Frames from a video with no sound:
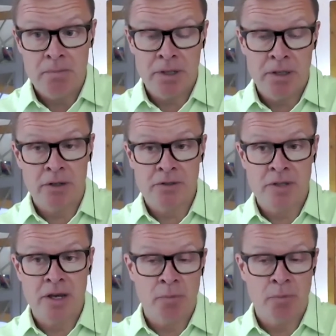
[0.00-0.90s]
because
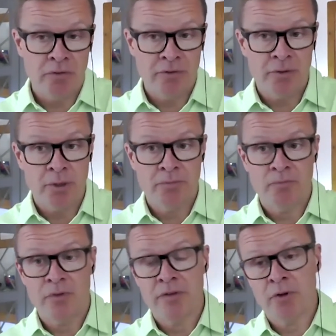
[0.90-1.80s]
they are
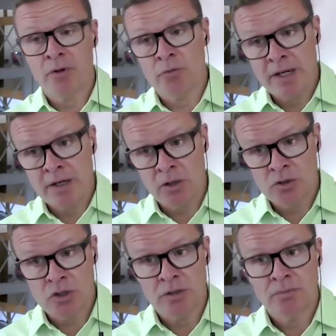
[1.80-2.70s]
profitable, they've got the right
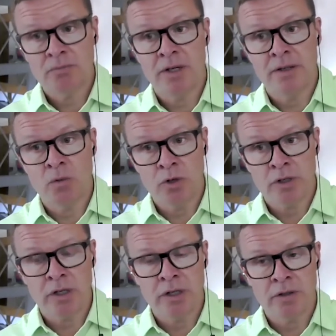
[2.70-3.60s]
culture, and they're
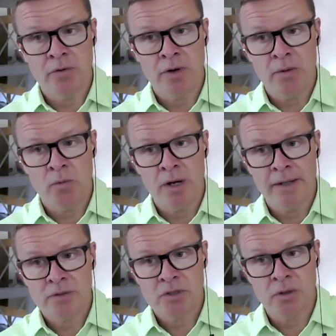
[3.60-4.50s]
working in the right
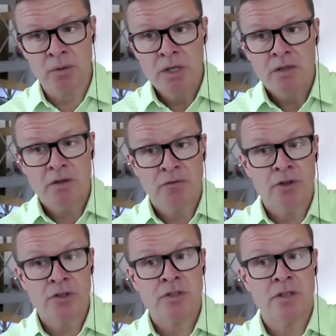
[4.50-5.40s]
way. So the
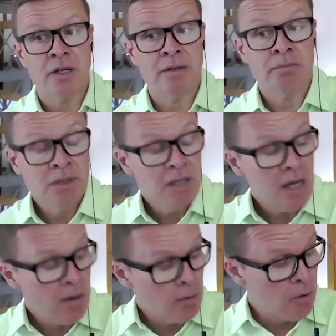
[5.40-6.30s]
first thing
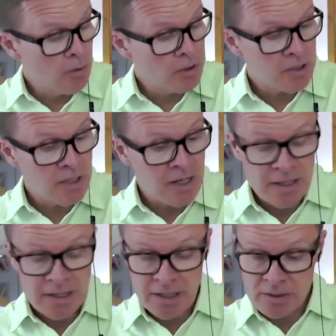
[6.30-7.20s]
I would always
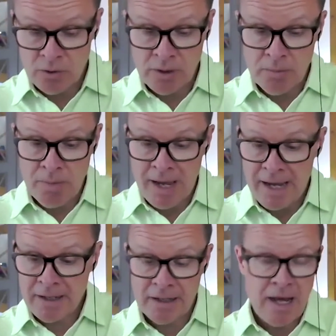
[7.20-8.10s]
say is looking
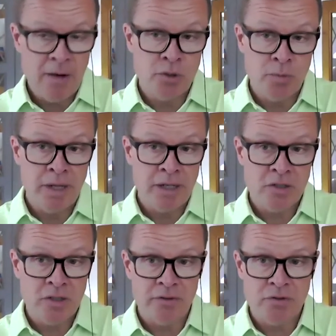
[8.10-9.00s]
back at how do you make
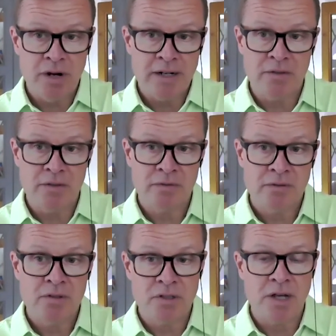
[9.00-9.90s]
yourself attractive
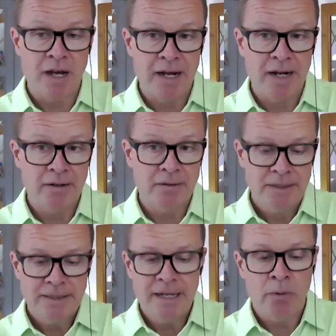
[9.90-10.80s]
to hire.
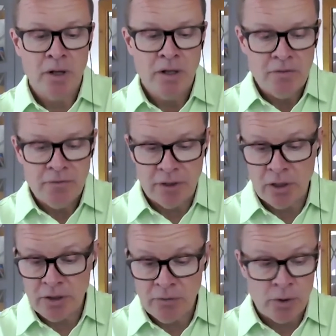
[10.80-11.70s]
Now, for a
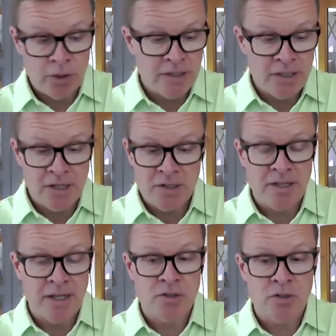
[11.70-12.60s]
lot of
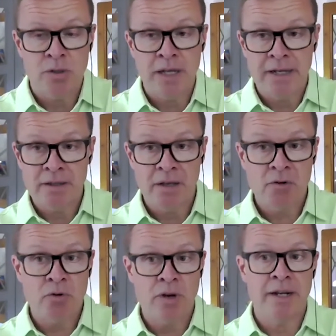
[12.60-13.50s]
organizations, that's too late.
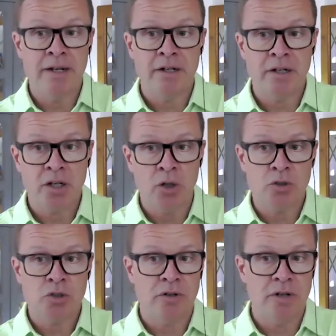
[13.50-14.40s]
They've created a
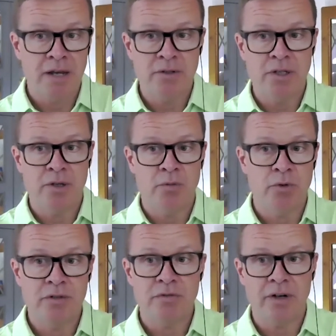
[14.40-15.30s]
culture, and how do they
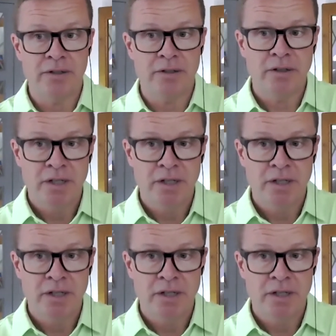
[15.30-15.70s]
redefine